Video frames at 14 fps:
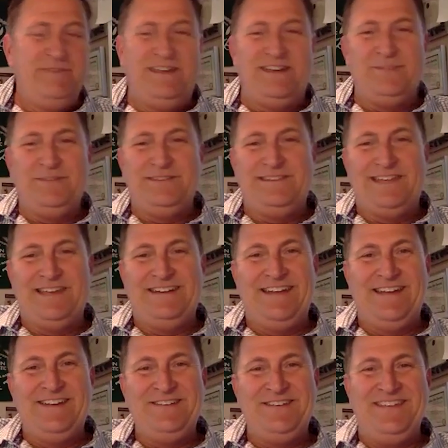become a lay
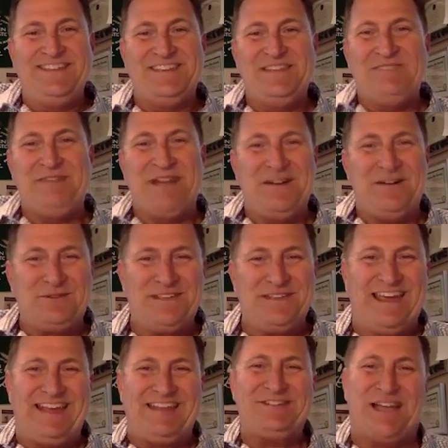down in my old
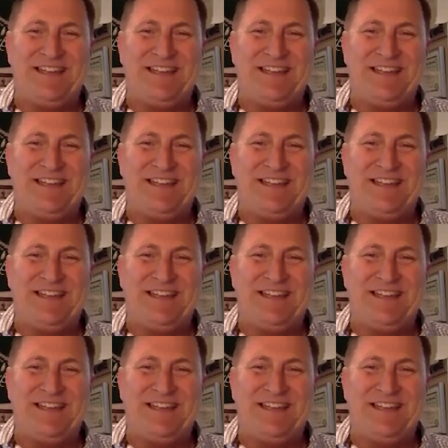age.